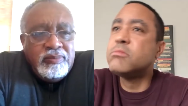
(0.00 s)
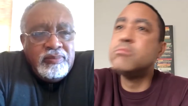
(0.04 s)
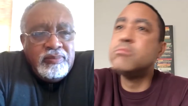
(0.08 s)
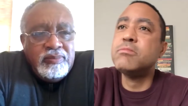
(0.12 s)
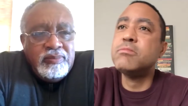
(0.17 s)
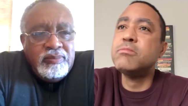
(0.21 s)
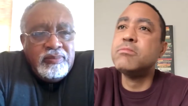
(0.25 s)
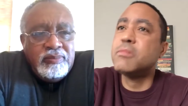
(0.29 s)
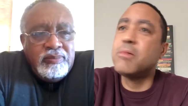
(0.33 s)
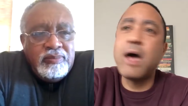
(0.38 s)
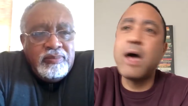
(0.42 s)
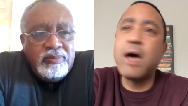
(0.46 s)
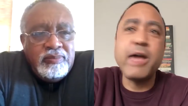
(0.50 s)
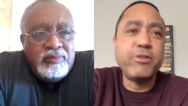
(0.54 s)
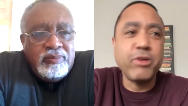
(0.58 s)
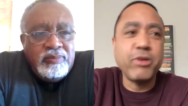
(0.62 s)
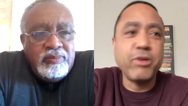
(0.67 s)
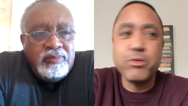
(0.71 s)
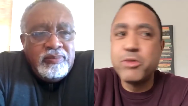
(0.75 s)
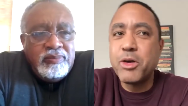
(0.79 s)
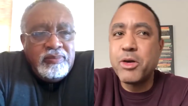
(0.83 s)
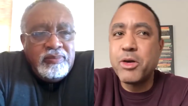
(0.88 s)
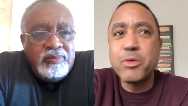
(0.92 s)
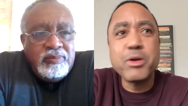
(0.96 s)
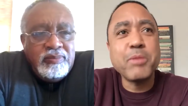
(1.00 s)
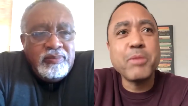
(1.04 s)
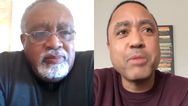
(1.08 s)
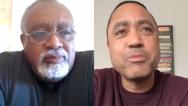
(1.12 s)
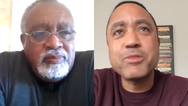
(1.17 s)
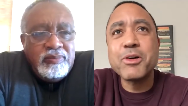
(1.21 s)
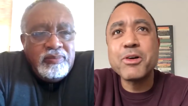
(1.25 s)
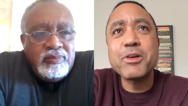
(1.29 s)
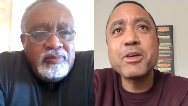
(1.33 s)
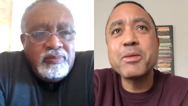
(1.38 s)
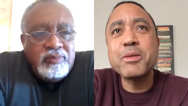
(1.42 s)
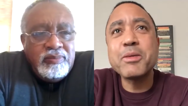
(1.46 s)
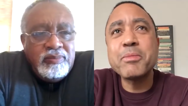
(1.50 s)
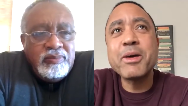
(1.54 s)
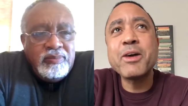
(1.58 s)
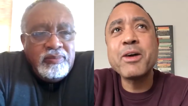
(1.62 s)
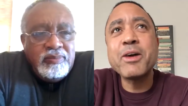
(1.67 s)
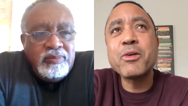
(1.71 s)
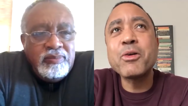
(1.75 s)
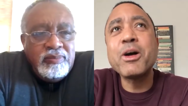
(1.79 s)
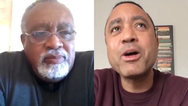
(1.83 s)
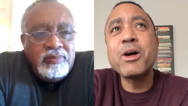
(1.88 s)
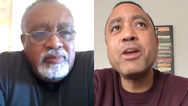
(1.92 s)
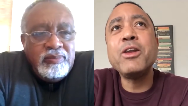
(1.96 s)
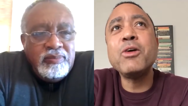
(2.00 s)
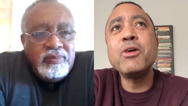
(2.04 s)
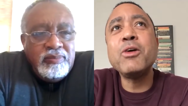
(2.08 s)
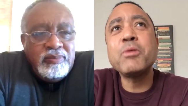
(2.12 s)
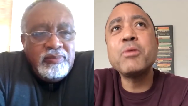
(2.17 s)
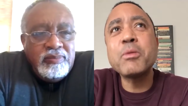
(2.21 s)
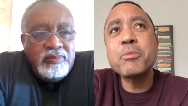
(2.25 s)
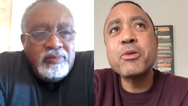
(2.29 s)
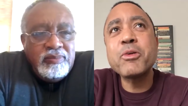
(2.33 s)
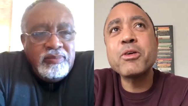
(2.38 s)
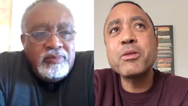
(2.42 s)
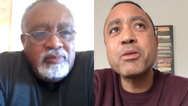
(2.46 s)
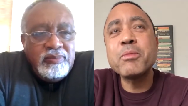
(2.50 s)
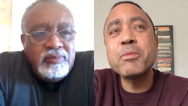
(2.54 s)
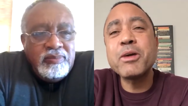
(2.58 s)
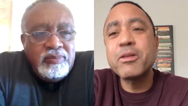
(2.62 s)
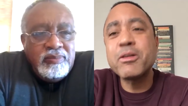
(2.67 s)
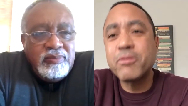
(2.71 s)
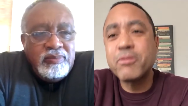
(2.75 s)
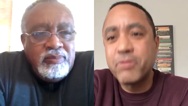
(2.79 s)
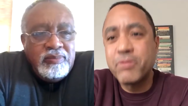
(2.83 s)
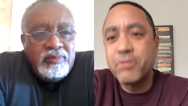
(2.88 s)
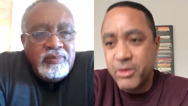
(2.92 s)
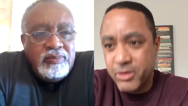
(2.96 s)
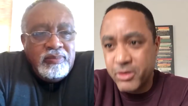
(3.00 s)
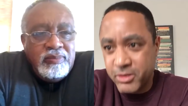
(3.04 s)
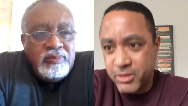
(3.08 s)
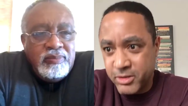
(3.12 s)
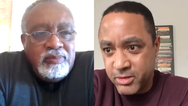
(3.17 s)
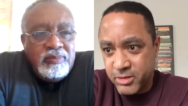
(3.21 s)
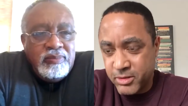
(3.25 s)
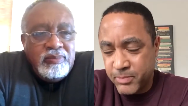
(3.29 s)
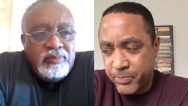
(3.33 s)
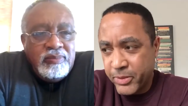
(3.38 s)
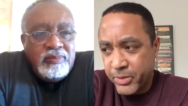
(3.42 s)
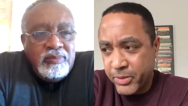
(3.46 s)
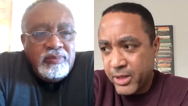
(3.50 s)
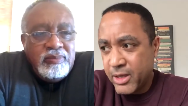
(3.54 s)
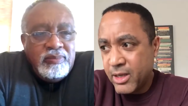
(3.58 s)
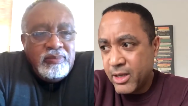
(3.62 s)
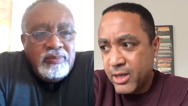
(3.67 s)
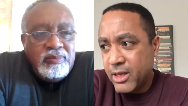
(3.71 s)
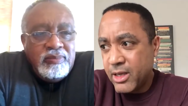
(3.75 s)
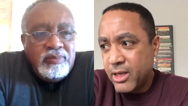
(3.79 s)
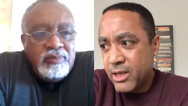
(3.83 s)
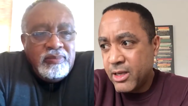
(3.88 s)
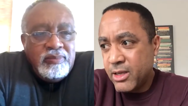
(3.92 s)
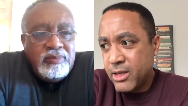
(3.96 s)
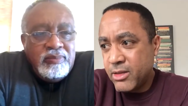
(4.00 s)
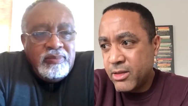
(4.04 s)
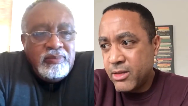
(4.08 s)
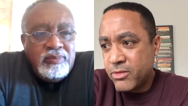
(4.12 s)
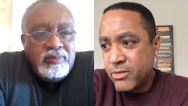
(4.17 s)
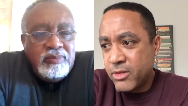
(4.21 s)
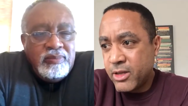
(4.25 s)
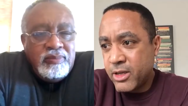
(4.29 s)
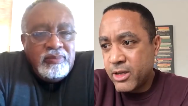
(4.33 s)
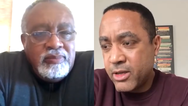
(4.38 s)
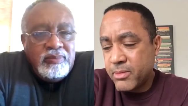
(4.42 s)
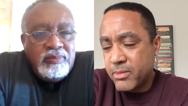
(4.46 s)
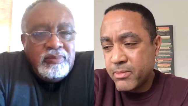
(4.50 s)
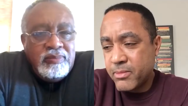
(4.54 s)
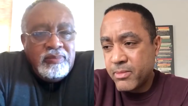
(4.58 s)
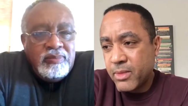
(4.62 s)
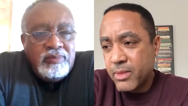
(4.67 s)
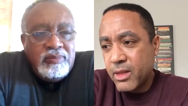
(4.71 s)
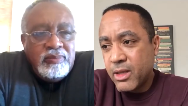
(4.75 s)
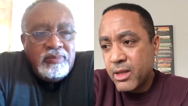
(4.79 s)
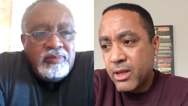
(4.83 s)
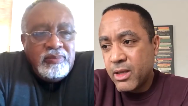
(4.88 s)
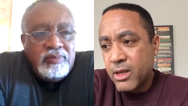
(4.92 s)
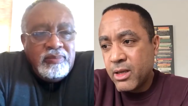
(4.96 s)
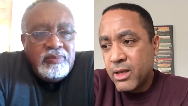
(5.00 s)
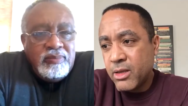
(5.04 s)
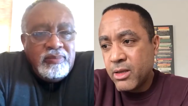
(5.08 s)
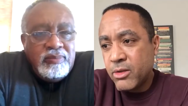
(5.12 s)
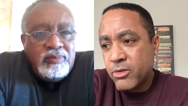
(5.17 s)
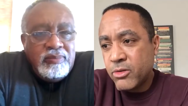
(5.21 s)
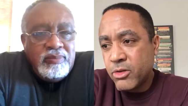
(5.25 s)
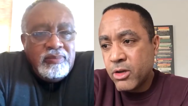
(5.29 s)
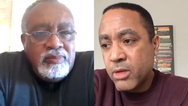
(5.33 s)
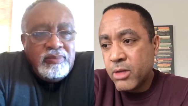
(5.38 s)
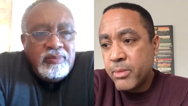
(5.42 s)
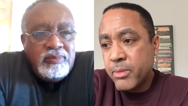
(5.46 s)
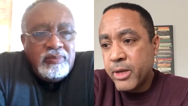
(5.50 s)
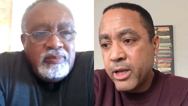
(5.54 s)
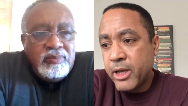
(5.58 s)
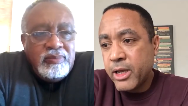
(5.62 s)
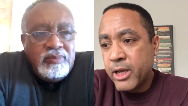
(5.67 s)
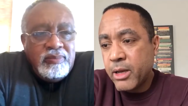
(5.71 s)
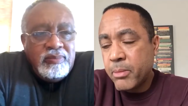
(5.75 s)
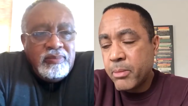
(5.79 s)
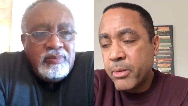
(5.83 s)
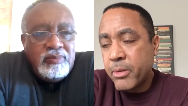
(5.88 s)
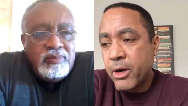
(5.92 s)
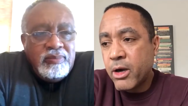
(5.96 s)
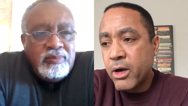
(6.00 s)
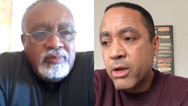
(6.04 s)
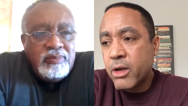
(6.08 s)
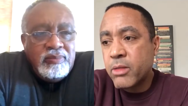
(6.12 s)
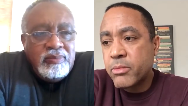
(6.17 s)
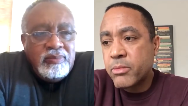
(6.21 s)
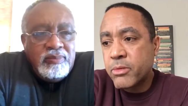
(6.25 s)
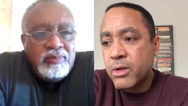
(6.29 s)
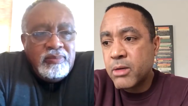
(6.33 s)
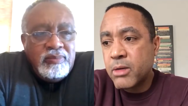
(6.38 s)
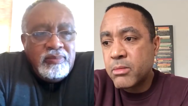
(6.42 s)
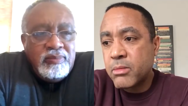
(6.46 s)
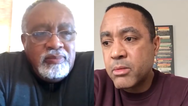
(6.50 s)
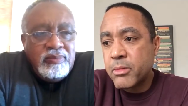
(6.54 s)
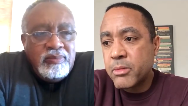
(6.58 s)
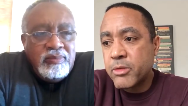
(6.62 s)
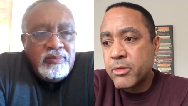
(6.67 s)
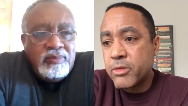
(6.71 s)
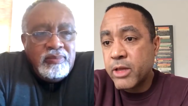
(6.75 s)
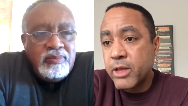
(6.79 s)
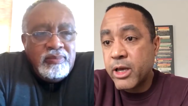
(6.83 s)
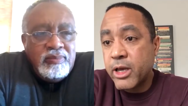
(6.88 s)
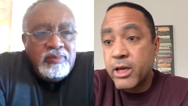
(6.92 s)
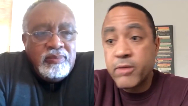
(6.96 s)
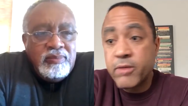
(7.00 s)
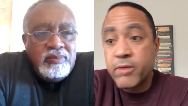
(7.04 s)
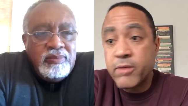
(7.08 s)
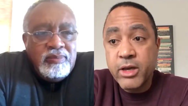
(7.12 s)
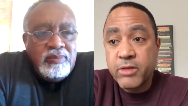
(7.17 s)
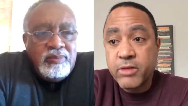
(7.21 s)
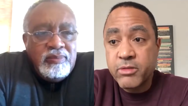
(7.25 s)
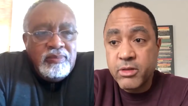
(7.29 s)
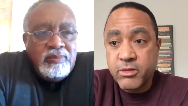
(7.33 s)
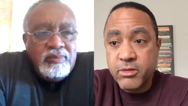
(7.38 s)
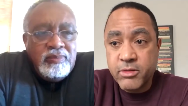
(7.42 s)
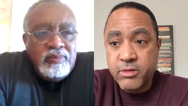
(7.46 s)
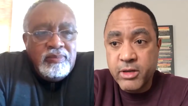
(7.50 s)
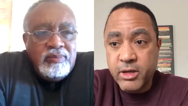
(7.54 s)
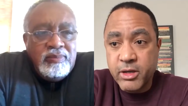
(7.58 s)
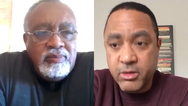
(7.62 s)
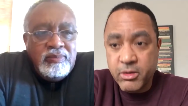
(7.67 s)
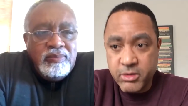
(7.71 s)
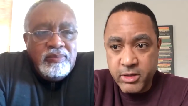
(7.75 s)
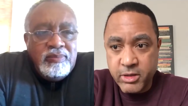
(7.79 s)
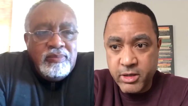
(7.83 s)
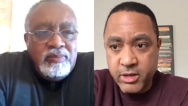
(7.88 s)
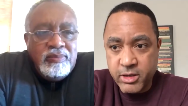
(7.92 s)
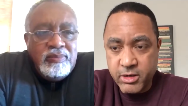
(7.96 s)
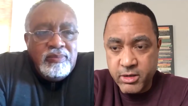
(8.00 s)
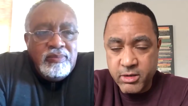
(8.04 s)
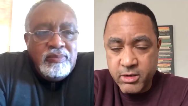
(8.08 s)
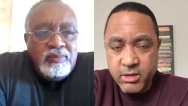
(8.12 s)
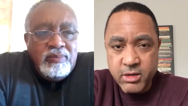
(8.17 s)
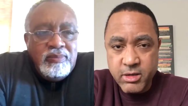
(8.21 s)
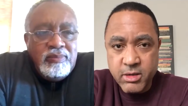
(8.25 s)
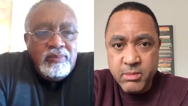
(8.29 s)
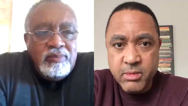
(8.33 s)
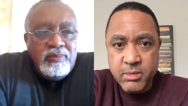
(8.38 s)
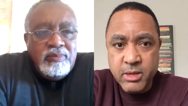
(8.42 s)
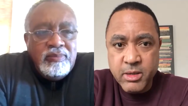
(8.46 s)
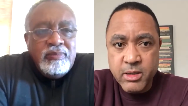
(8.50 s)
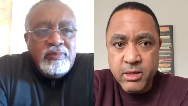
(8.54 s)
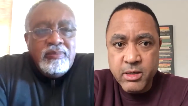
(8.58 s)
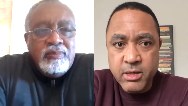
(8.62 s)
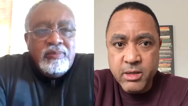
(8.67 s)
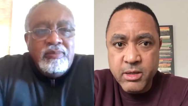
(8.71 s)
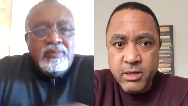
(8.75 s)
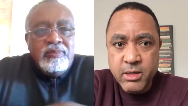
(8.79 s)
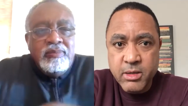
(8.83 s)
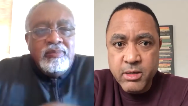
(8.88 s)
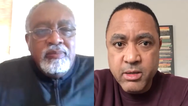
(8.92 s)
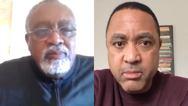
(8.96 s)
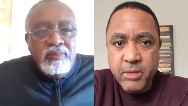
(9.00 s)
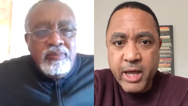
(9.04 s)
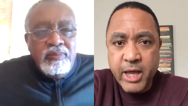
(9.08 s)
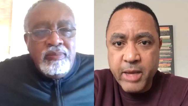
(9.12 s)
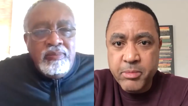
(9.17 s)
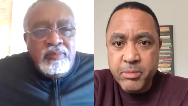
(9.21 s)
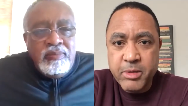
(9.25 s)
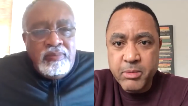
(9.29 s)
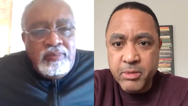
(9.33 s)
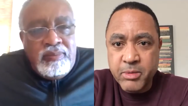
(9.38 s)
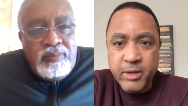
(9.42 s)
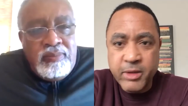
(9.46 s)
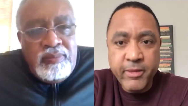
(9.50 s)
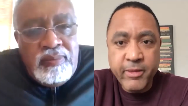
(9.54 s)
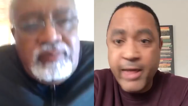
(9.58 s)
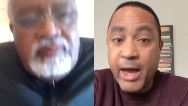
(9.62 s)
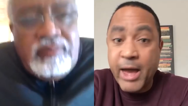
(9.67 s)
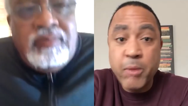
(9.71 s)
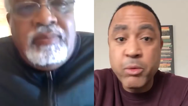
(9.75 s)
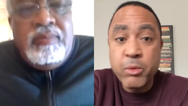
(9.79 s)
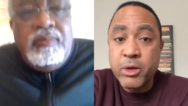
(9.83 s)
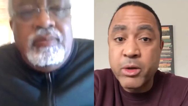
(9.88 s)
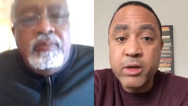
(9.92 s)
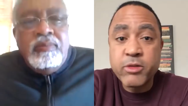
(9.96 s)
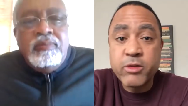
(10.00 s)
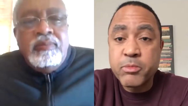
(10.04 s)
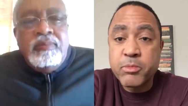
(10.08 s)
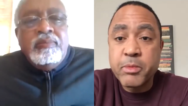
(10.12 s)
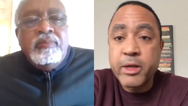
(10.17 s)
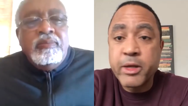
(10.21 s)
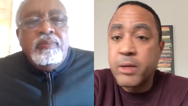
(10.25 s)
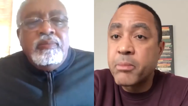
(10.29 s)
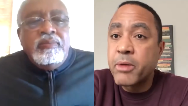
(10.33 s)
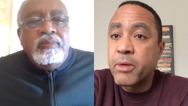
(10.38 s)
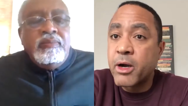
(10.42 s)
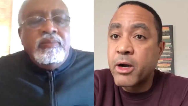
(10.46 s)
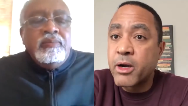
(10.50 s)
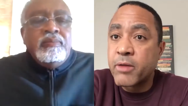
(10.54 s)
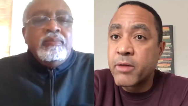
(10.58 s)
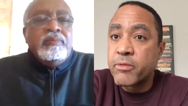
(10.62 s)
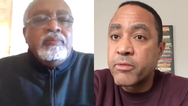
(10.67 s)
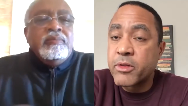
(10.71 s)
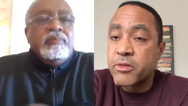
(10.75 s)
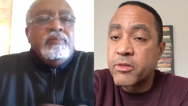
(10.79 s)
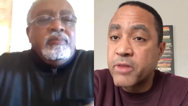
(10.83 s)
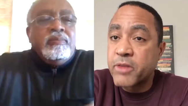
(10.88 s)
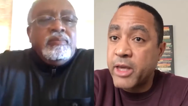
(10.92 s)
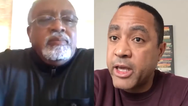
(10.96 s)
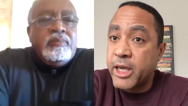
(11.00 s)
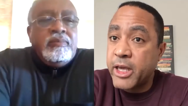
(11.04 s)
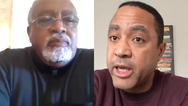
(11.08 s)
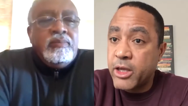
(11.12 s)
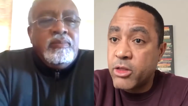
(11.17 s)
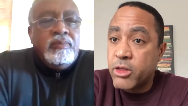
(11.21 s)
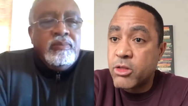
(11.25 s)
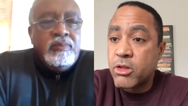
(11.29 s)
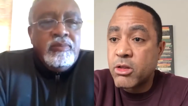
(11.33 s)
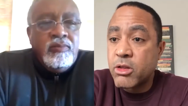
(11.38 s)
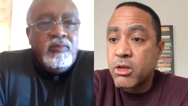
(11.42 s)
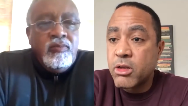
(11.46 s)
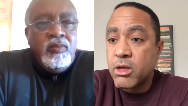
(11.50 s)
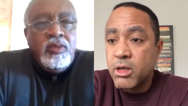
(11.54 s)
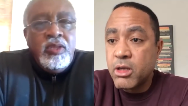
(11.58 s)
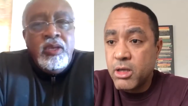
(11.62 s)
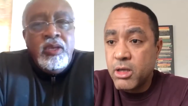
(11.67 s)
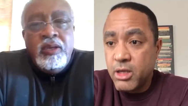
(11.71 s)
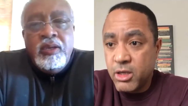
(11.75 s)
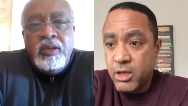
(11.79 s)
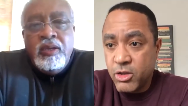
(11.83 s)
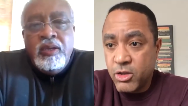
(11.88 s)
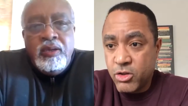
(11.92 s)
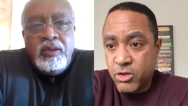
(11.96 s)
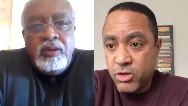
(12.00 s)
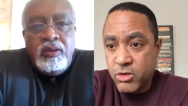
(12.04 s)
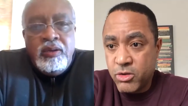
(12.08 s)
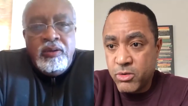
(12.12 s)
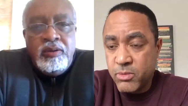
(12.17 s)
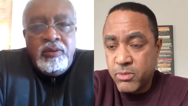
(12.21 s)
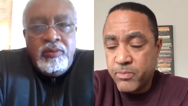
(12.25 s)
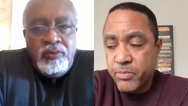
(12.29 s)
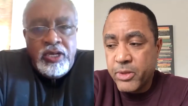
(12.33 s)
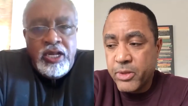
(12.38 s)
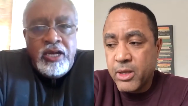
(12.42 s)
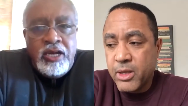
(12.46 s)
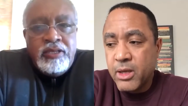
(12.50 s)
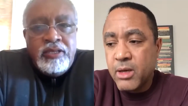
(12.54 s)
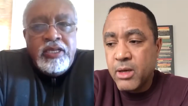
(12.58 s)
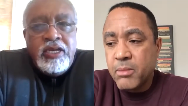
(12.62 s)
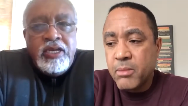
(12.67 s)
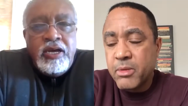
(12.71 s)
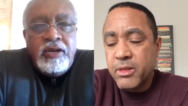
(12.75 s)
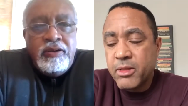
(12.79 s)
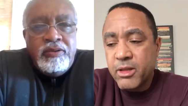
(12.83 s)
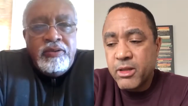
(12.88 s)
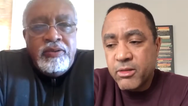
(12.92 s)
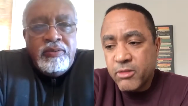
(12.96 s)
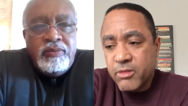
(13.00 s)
Speaker 1: I don't know what I'm talking about, or I know what I'm talking about a very little, is that you talk about how part of the problem is lack of access to health care among black people, and that would explain part of this age issue. Without but doubt.